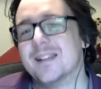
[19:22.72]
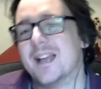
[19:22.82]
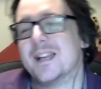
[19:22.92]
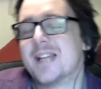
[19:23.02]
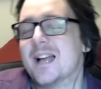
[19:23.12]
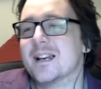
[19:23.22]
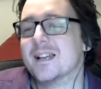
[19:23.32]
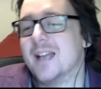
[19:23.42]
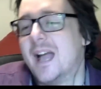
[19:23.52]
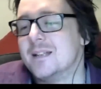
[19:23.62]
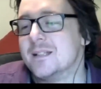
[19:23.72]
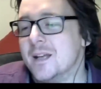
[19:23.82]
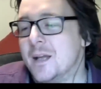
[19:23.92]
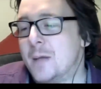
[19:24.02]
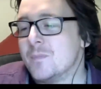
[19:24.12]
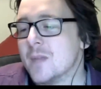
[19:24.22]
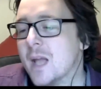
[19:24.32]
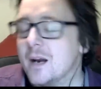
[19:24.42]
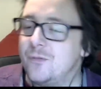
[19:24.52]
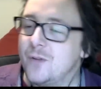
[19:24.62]
yeah, exactly. And
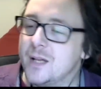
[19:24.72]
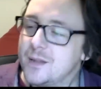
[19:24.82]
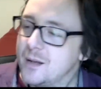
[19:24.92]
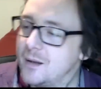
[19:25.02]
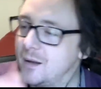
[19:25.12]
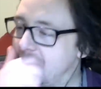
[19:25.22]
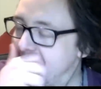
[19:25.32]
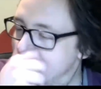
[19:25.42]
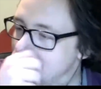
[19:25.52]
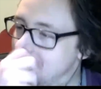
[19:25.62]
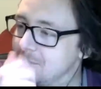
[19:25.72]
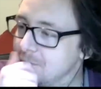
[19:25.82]
and I think that um,